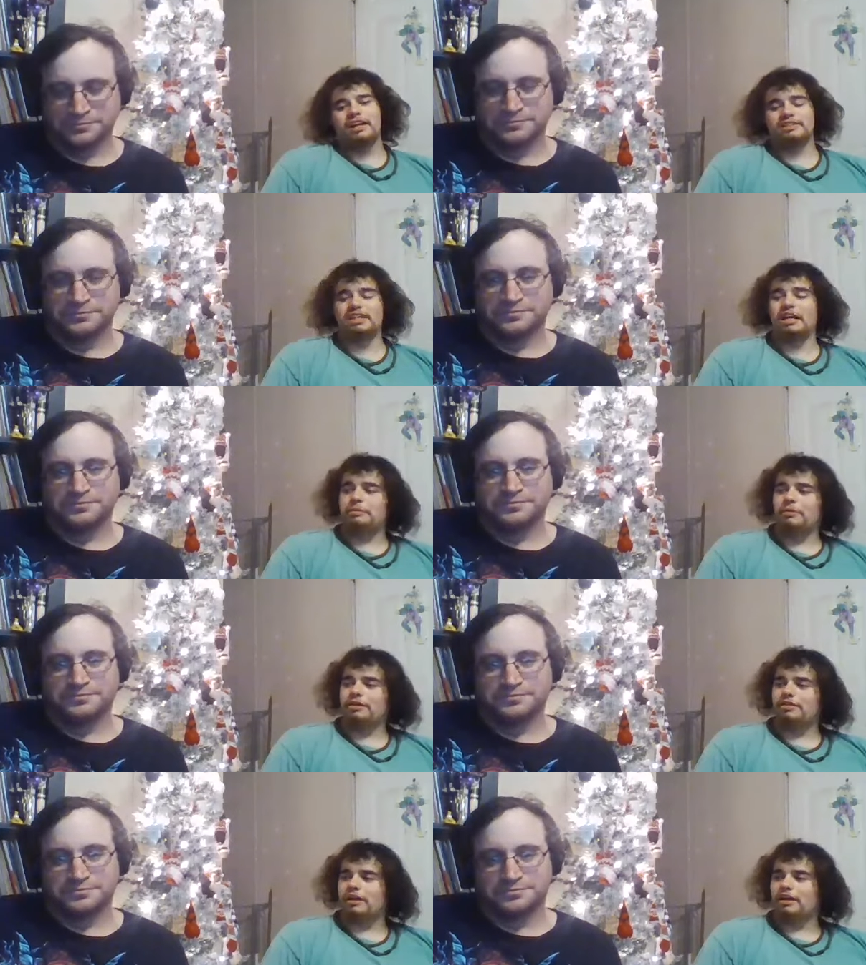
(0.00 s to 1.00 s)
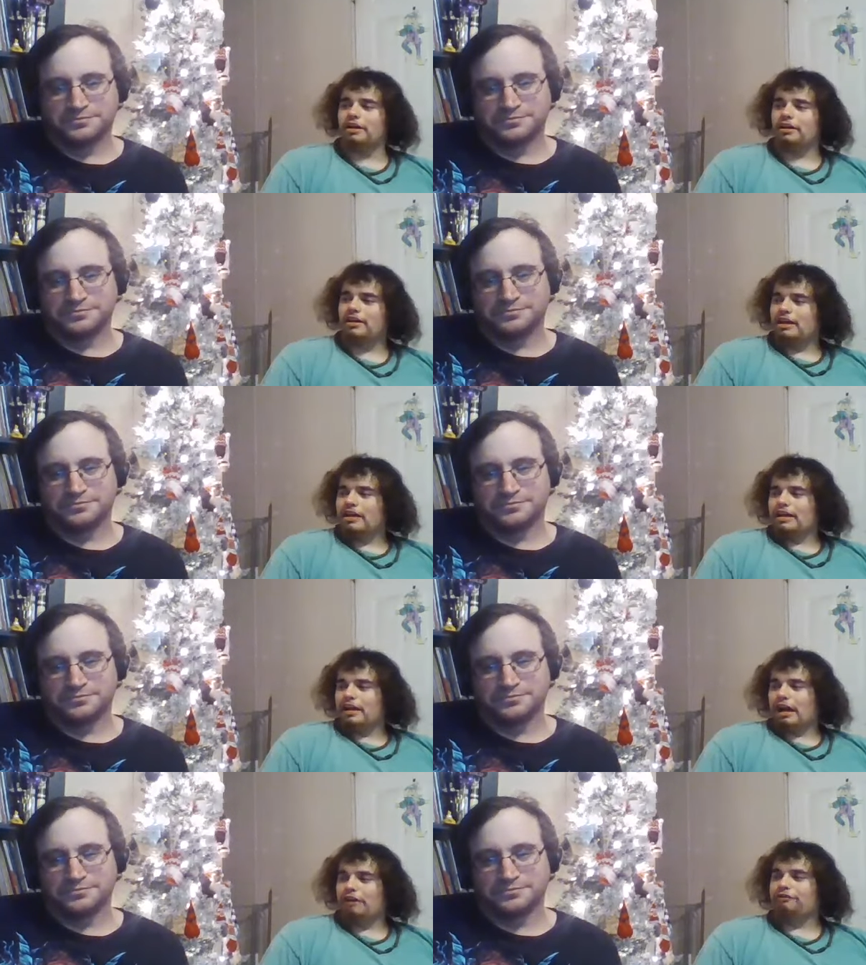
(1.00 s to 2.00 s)
Speaker 1: And same with uh
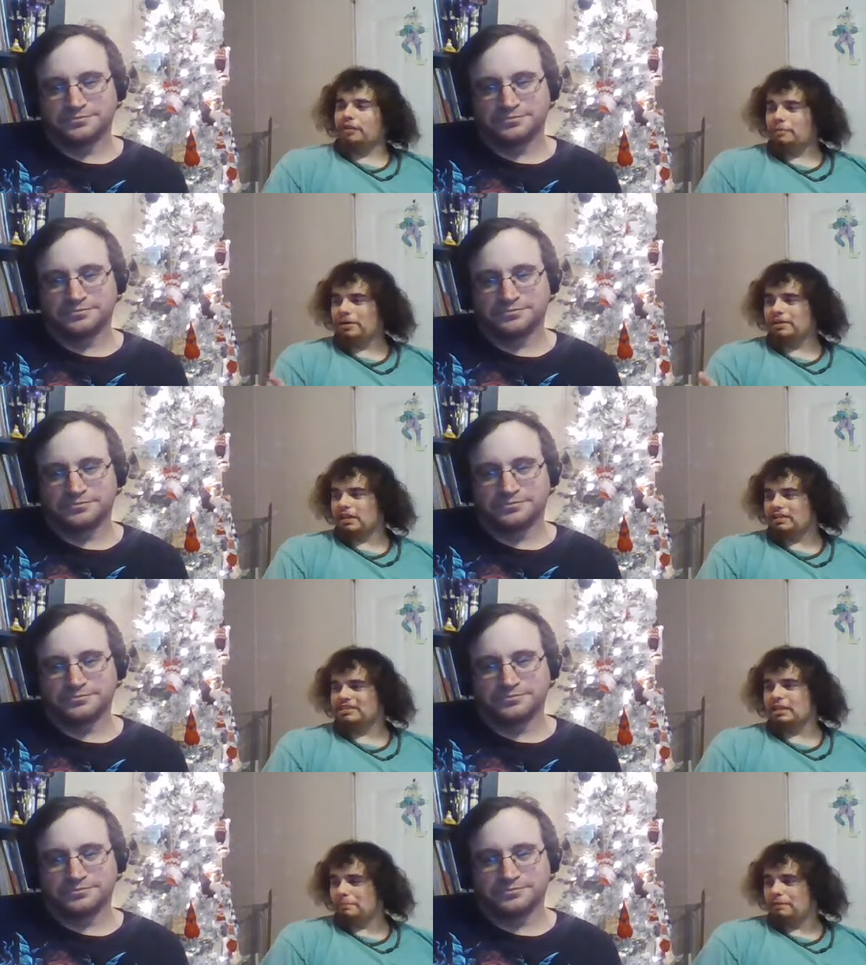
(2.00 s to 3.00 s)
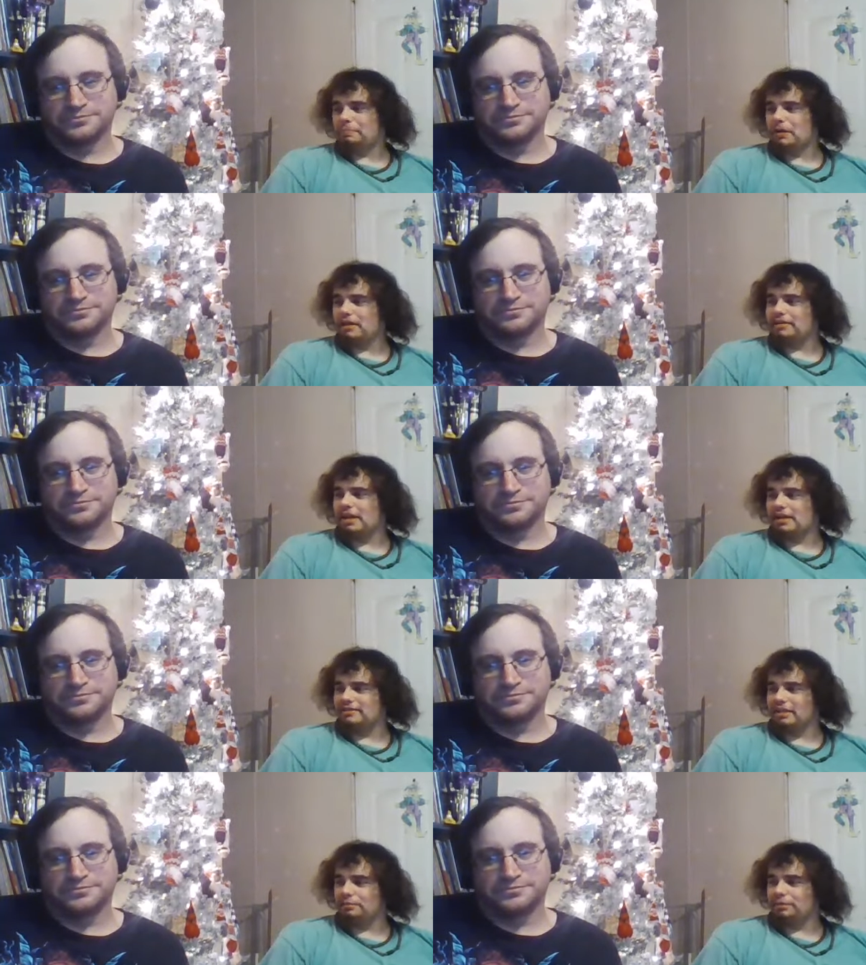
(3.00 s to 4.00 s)
from a, a, separate
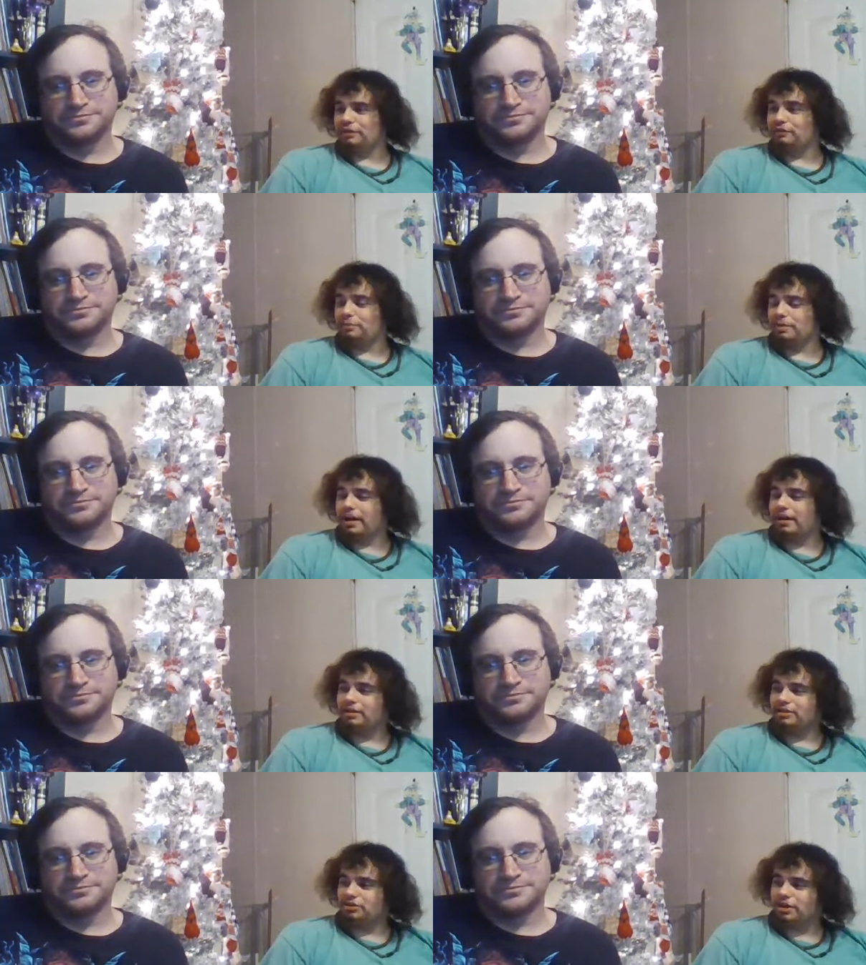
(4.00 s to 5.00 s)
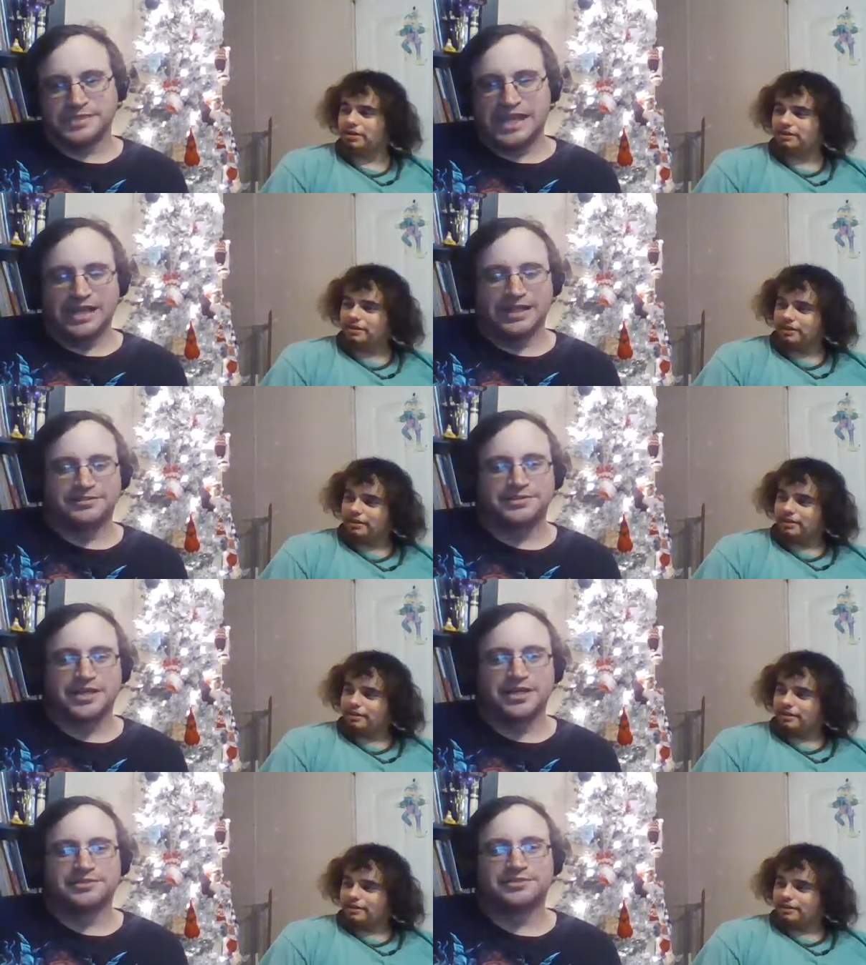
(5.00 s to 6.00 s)
podcast, I believe, would be Alex, right?
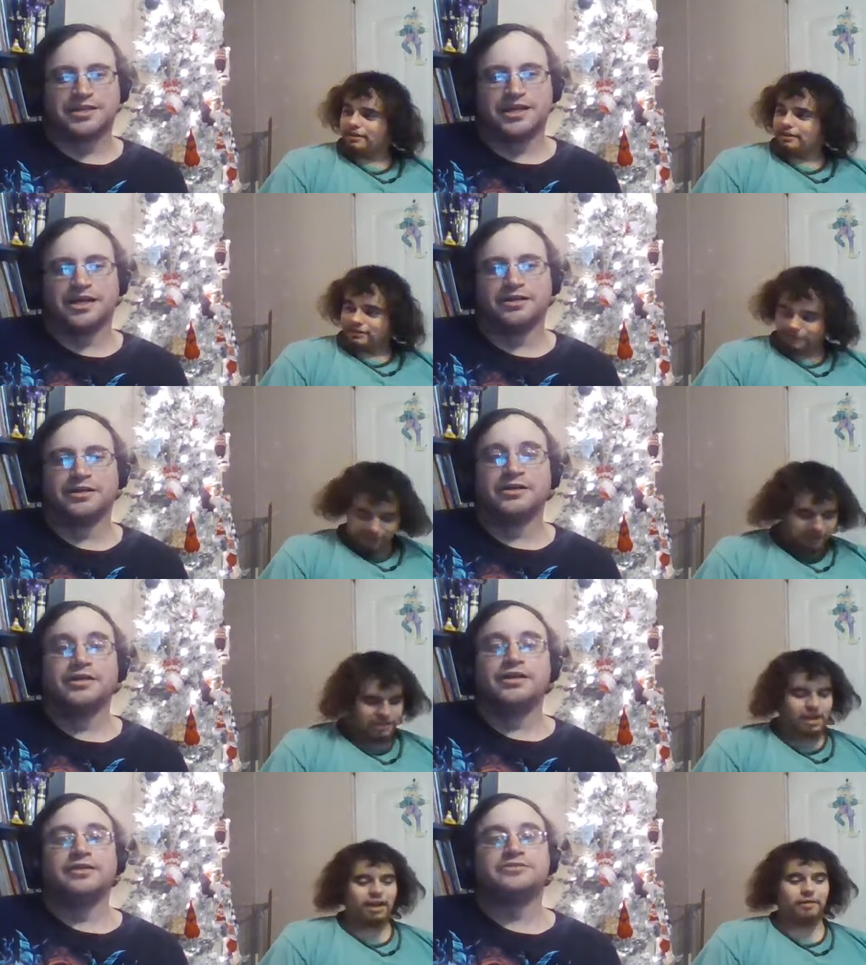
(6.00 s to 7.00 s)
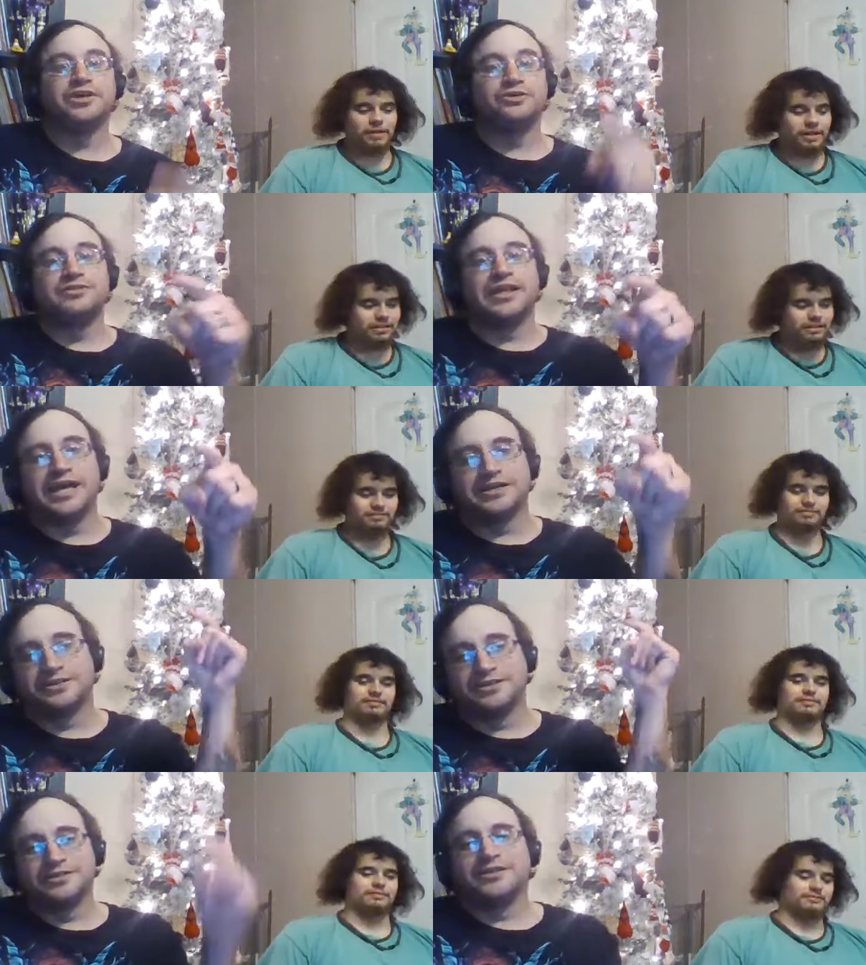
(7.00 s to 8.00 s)
Speaker 2: Alex, yes. Uh, Fuck yeah, dude,
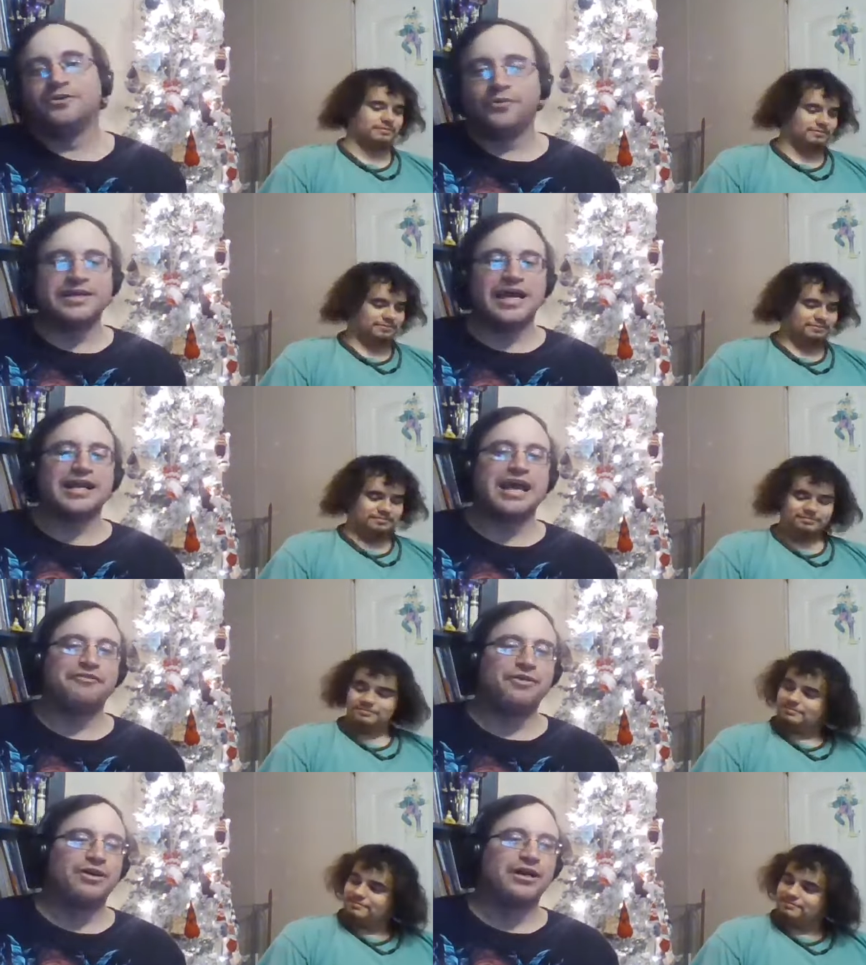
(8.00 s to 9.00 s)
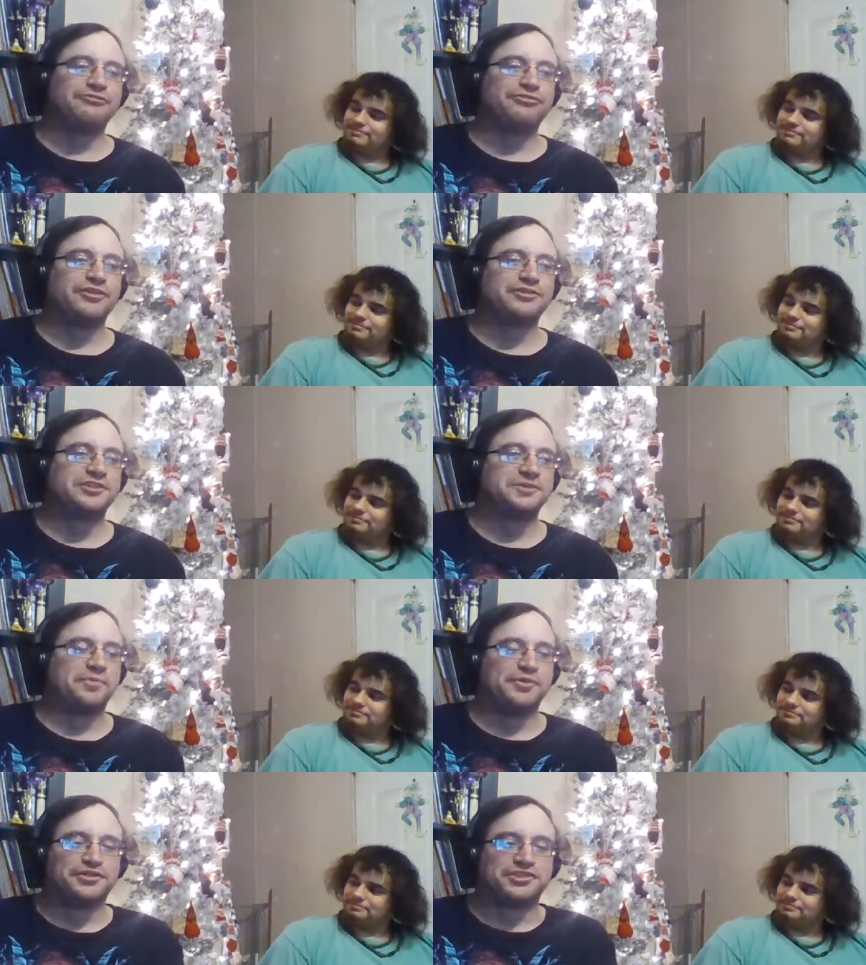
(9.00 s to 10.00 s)
Nick, we got to have you on for the
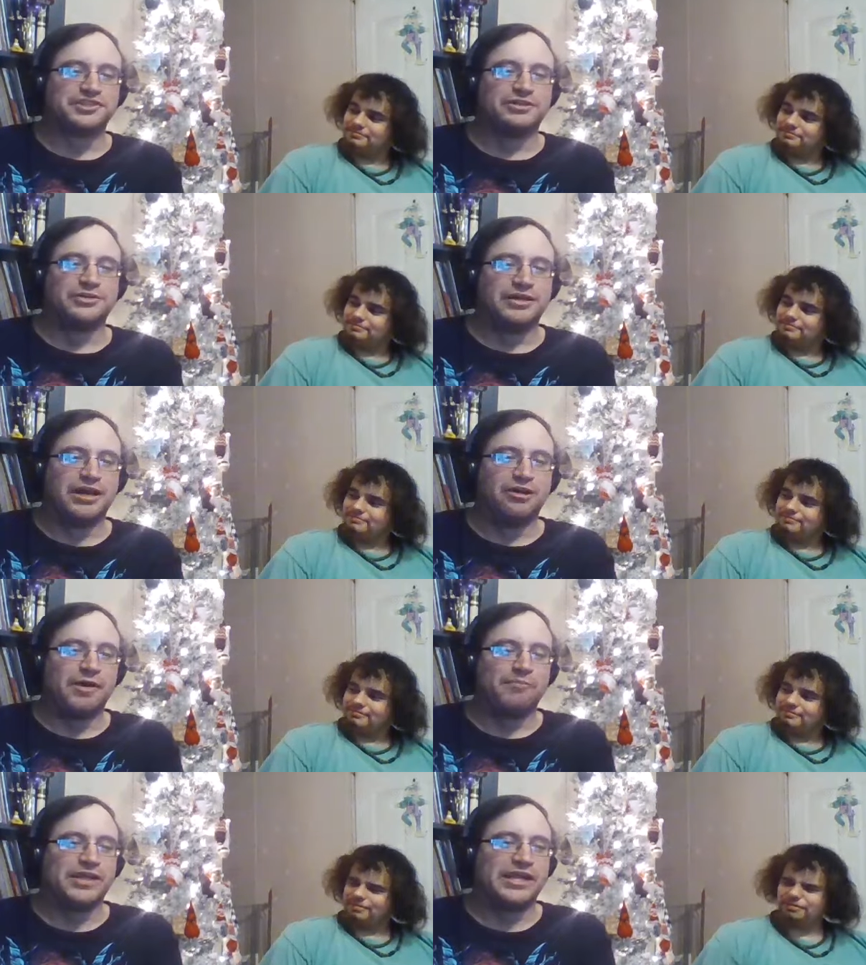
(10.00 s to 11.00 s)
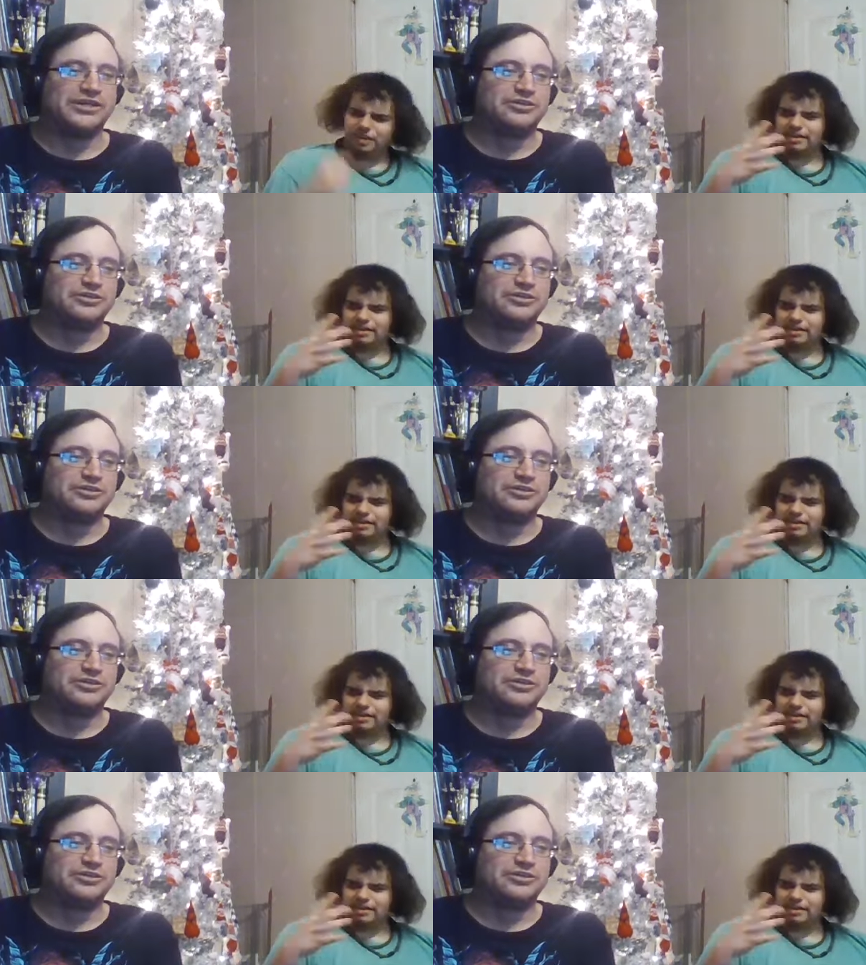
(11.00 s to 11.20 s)
Super Bowl show. I, I plan to